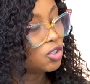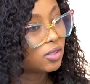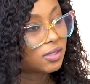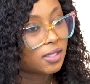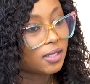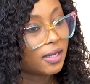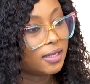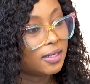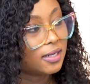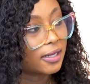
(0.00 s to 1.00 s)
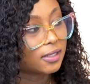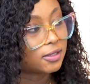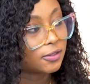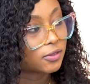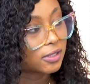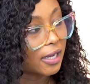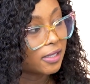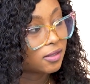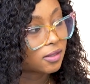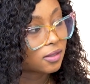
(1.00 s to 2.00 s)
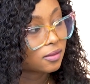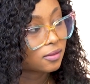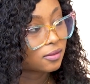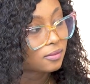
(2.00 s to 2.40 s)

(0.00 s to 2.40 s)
Do you see any negative sides?